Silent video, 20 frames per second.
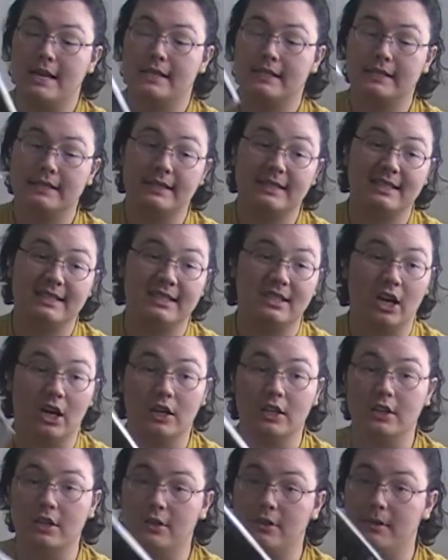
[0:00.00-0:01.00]

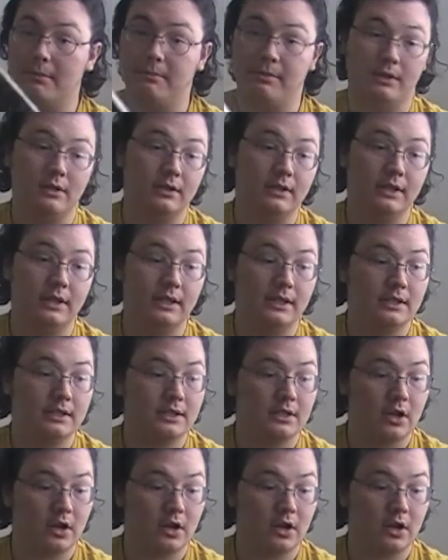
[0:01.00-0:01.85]
stuck to the buildings.